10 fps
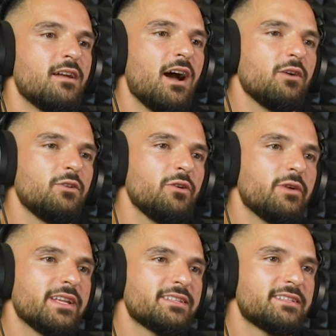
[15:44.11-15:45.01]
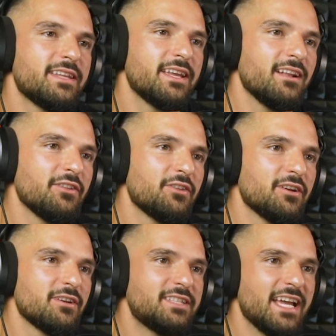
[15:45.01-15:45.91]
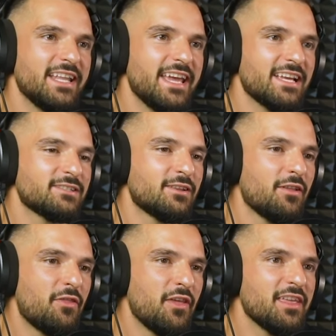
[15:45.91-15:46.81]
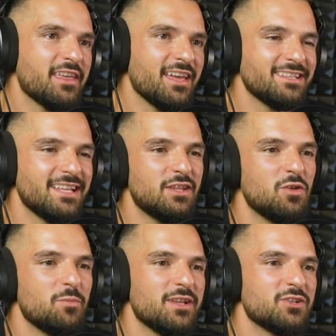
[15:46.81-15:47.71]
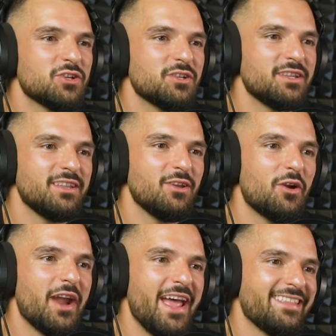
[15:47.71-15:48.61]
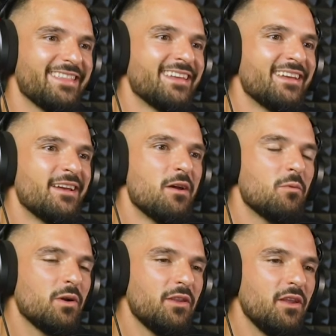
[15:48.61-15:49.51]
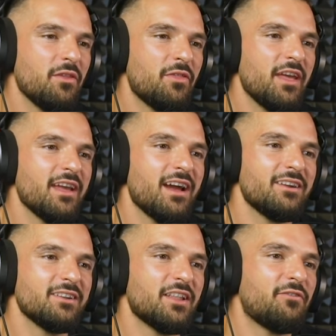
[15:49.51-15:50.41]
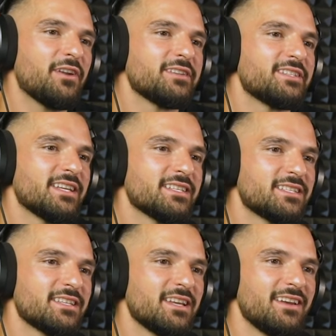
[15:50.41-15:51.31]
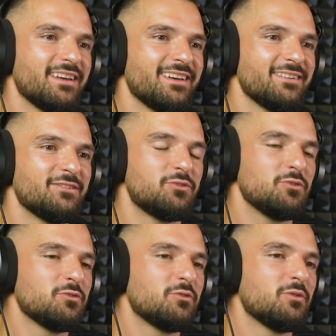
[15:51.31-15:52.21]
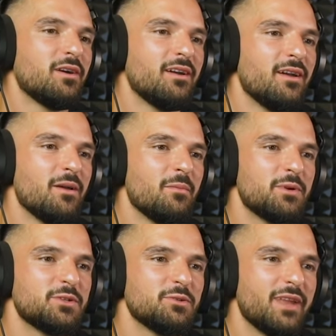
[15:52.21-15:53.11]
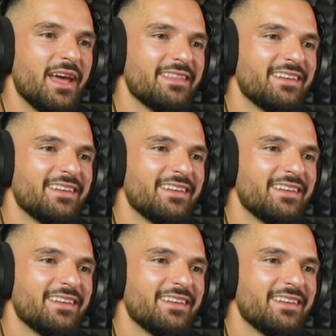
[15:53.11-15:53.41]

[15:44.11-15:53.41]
How do you instill the 10x thinking that you mentioned in your head? What do you think are the differences uh, to pursue that?